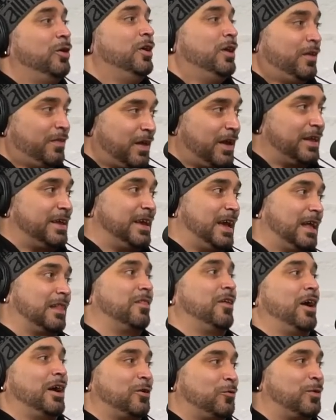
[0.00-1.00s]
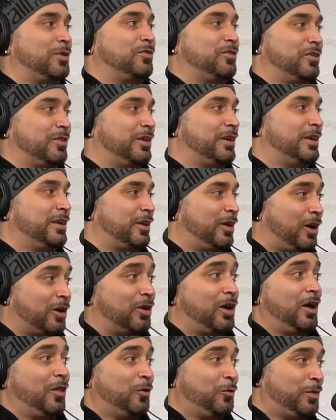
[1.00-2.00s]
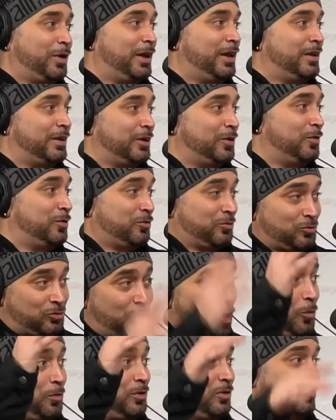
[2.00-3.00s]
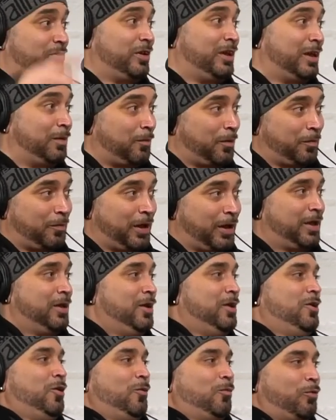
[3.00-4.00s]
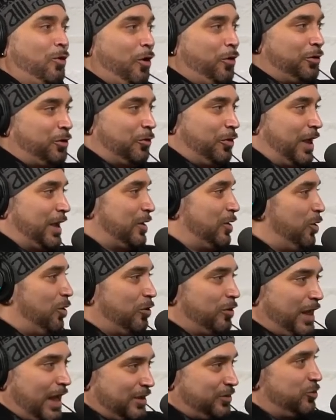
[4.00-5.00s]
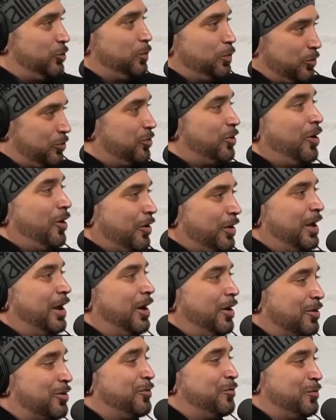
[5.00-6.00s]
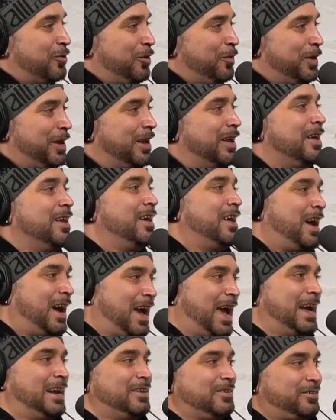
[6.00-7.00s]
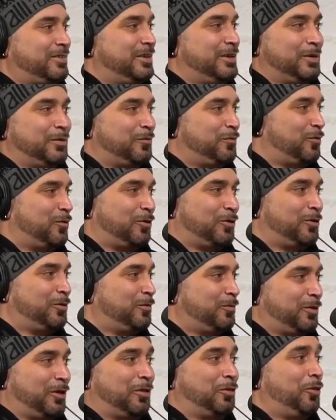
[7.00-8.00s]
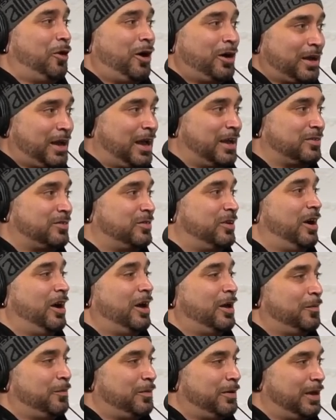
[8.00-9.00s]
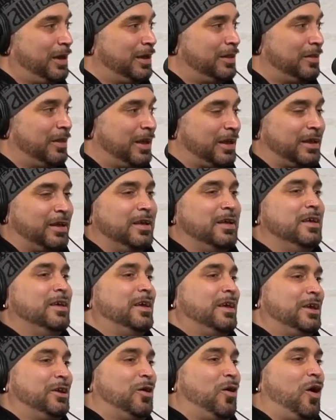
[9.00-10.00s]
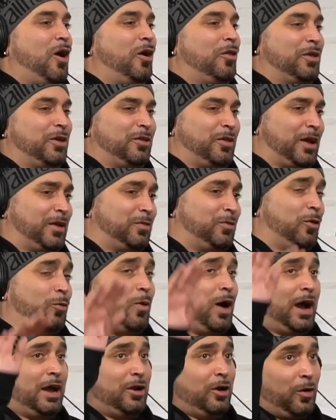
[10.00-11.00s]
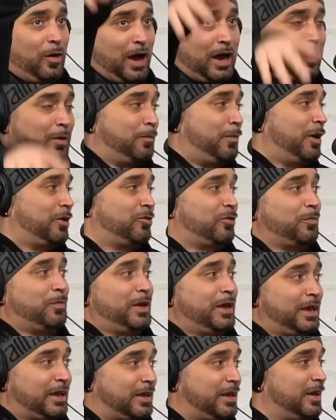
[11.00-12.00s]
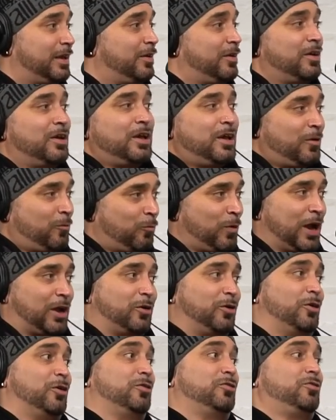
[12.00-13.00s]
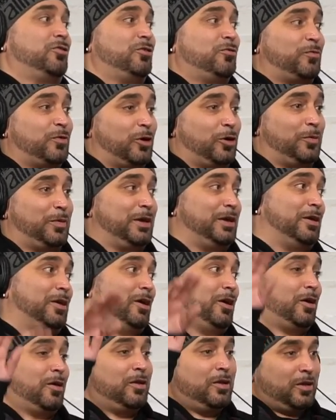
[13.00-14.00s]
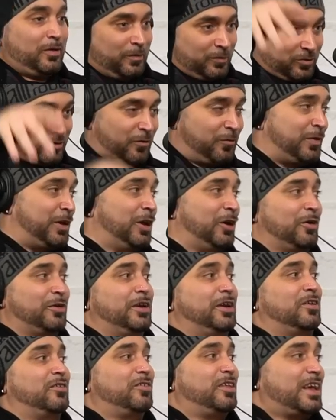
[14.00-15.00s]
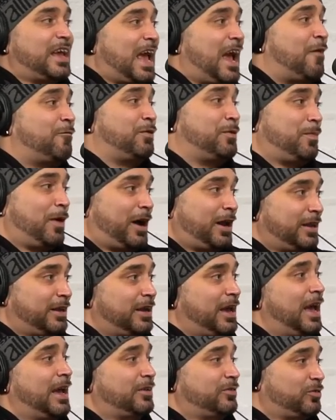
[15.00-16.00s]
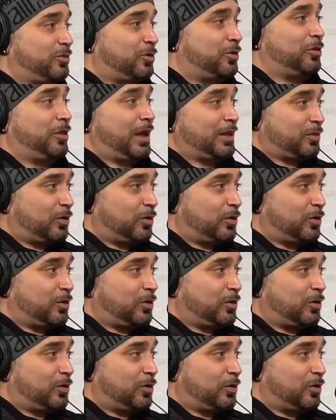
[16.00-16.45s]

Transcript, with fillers: that he headlined recently on Halloween, and it was dope to see him. I'm like, bro, you're like a whole ass superstar now. You feel me? I hadn't seen him for a long ass time. Yeah. And like, you know, like the Wino had a bunch of big records. You feel me? Severe did his thing. Everybody, Exer, like the